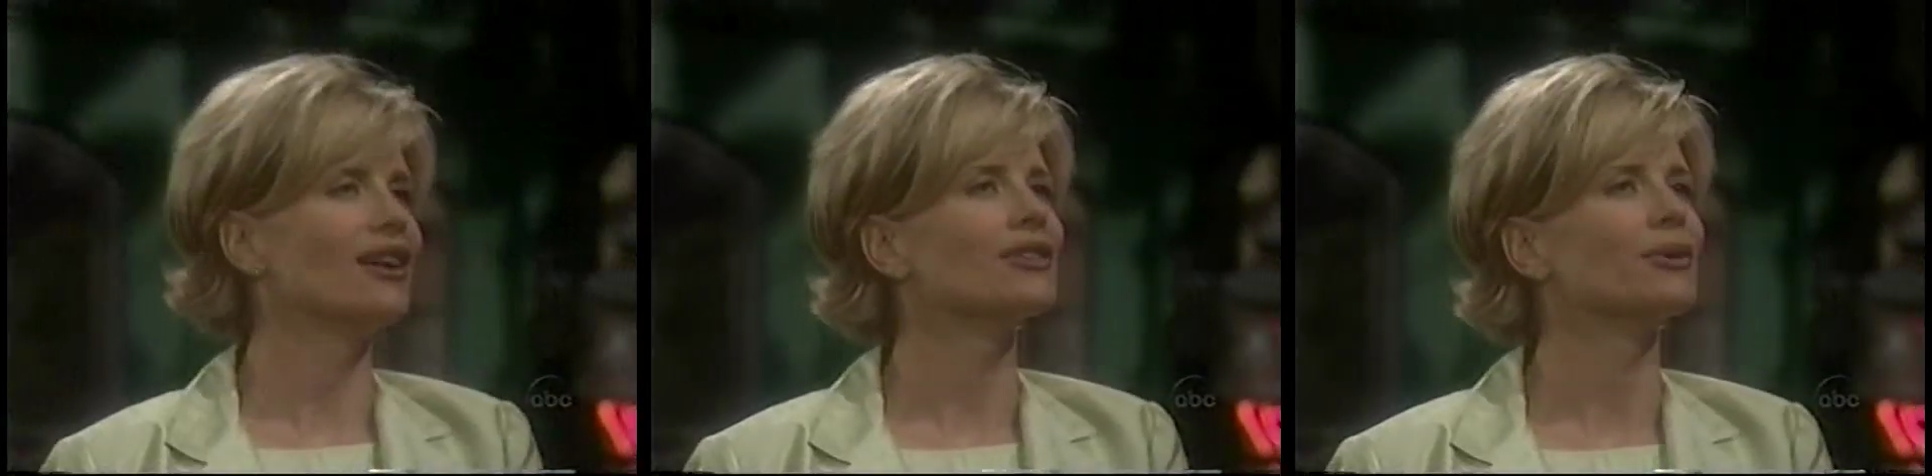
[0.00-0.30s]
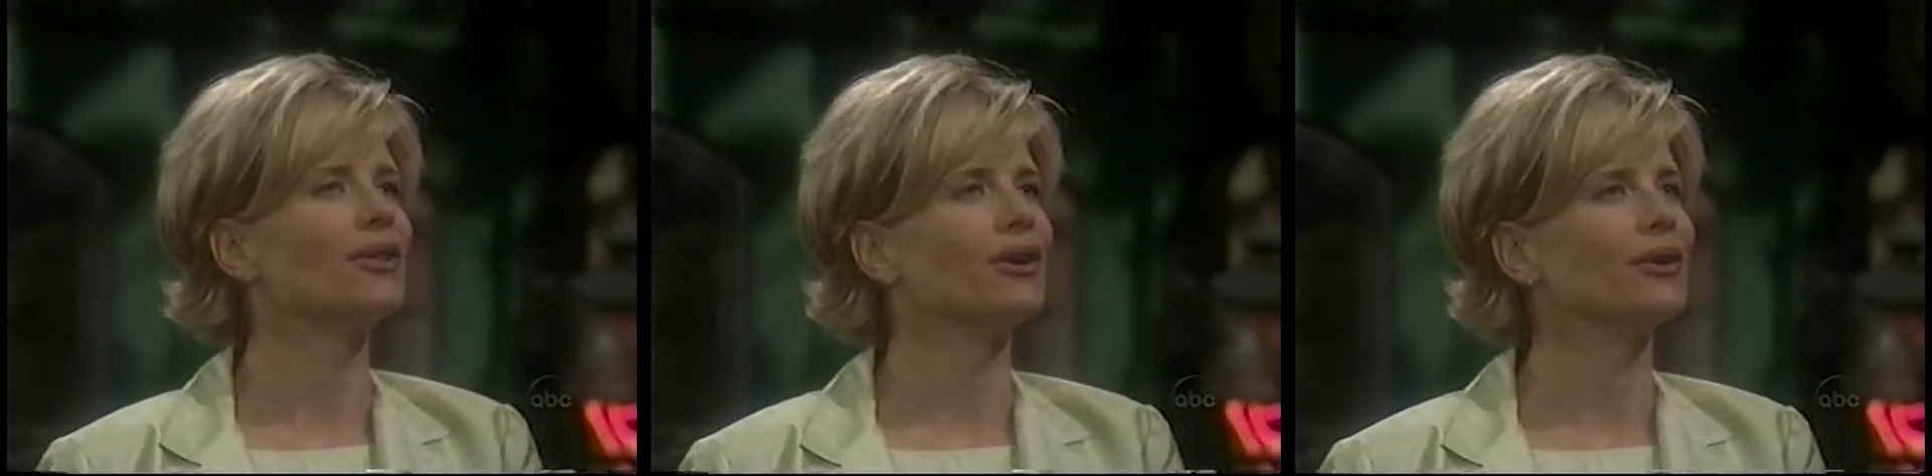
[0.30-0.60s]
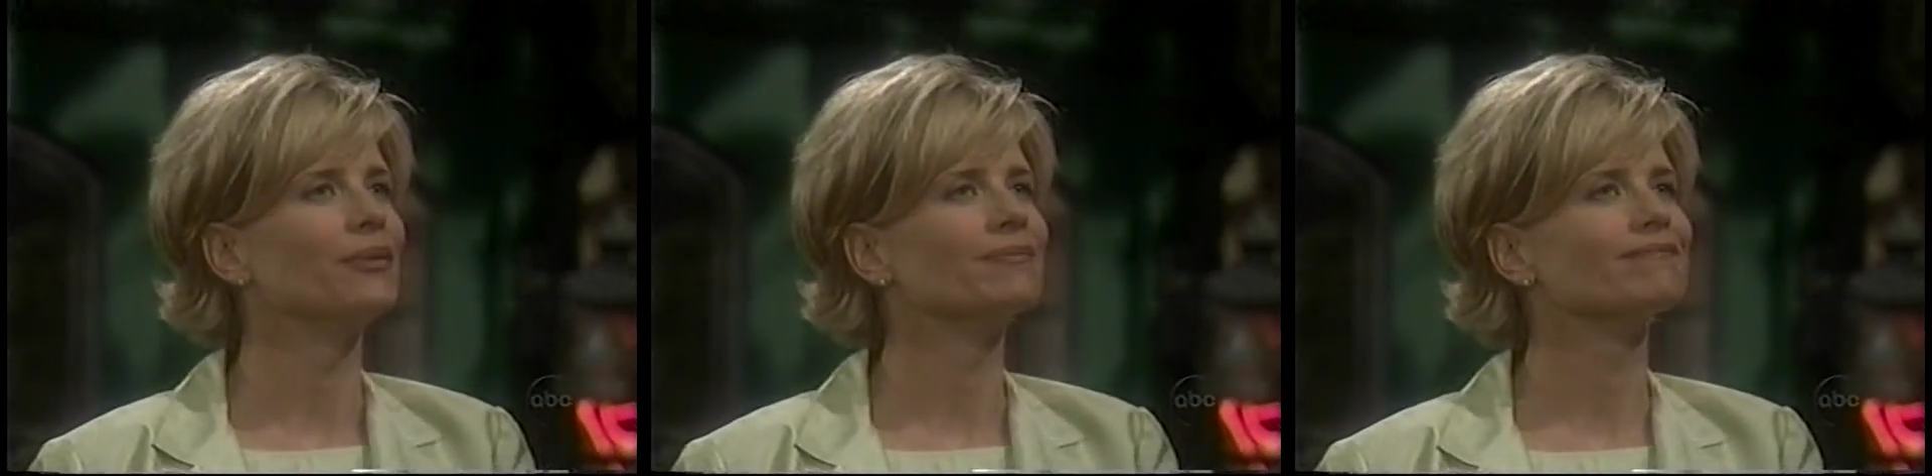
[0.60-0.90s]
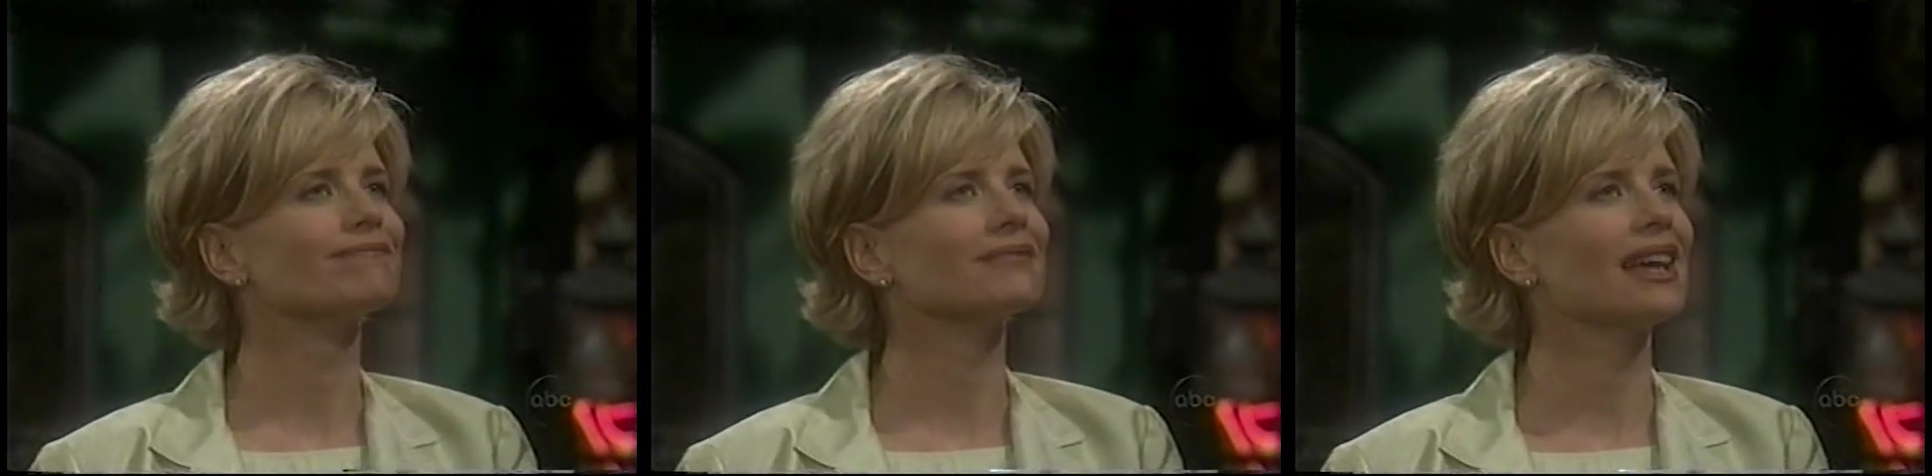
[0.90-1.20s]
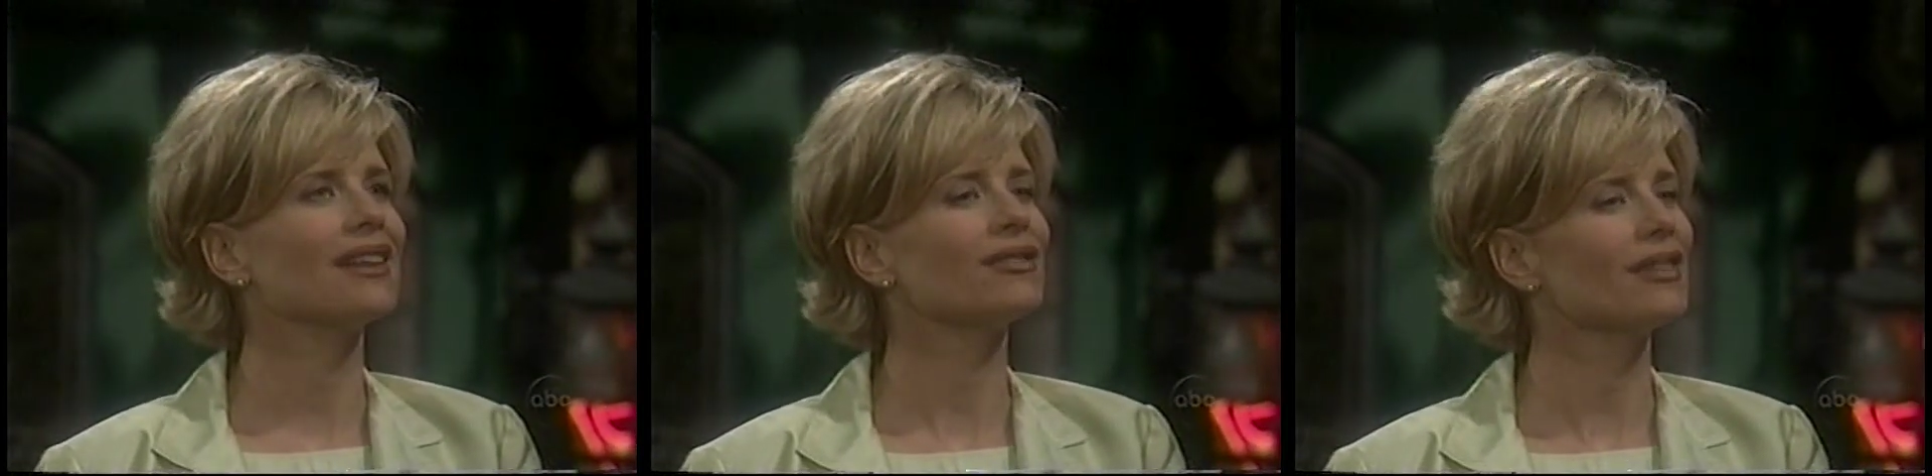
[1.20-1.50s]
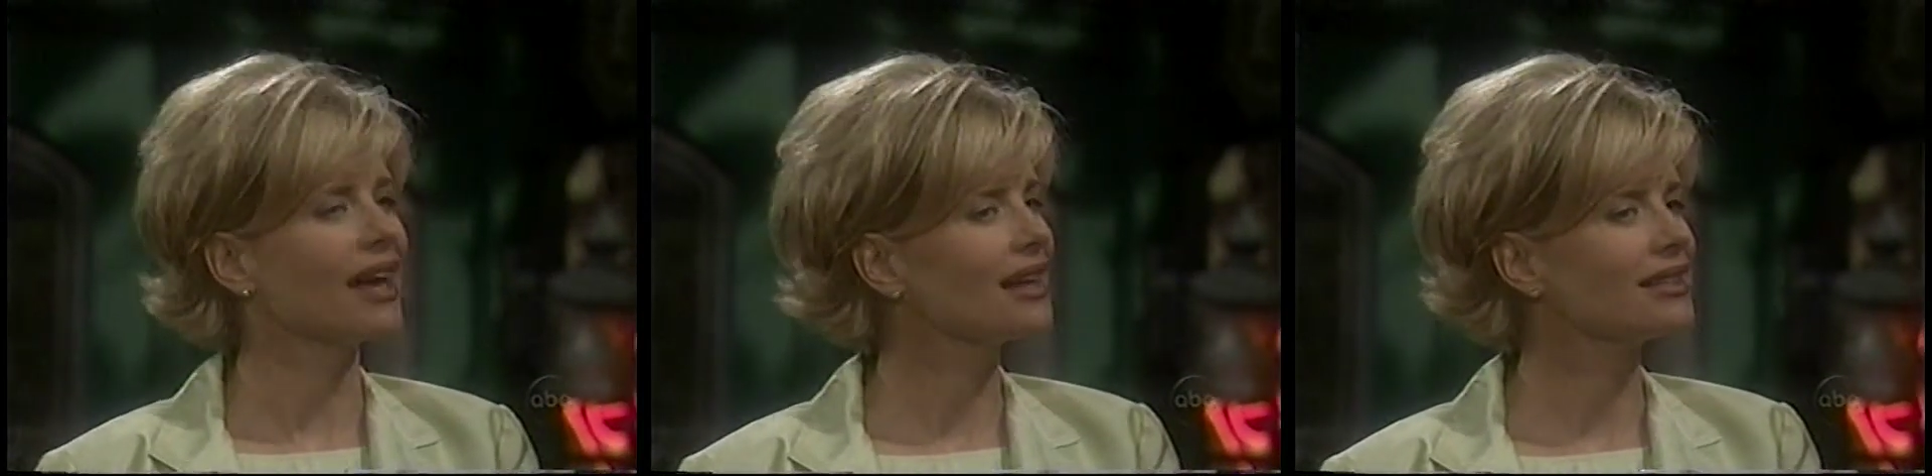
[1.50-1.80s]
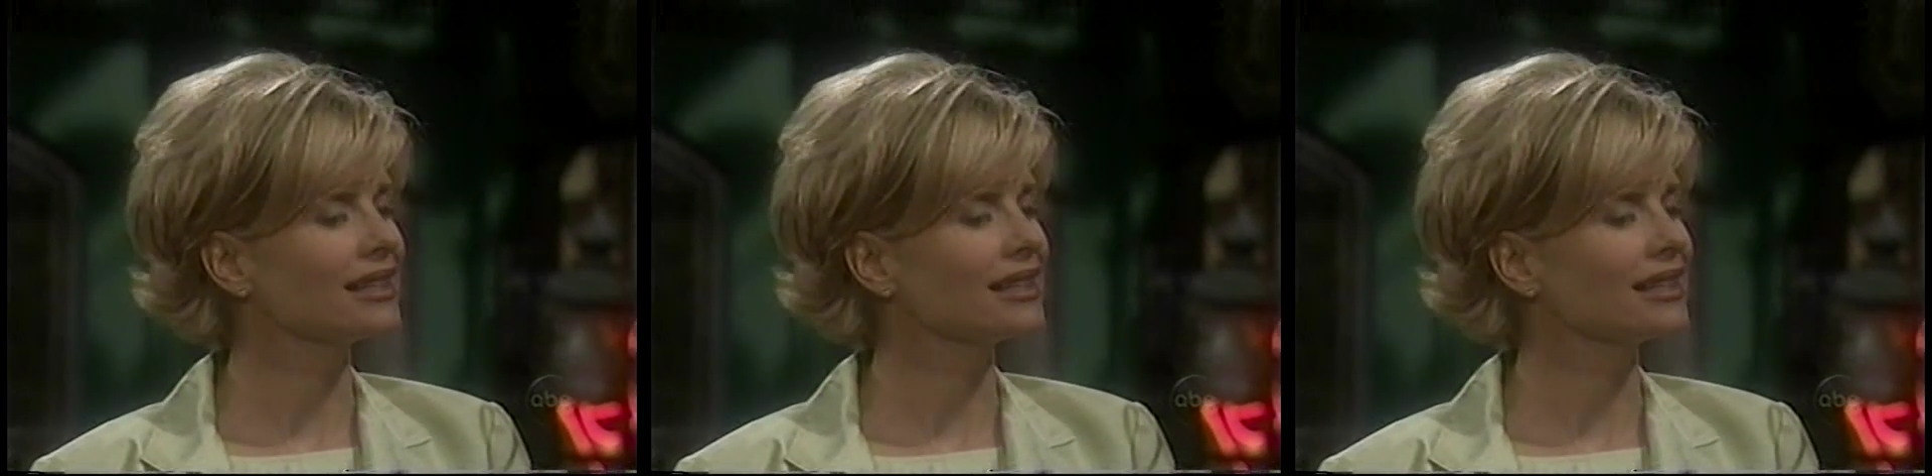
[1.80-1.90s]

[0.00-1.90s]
doctor with you. And for that,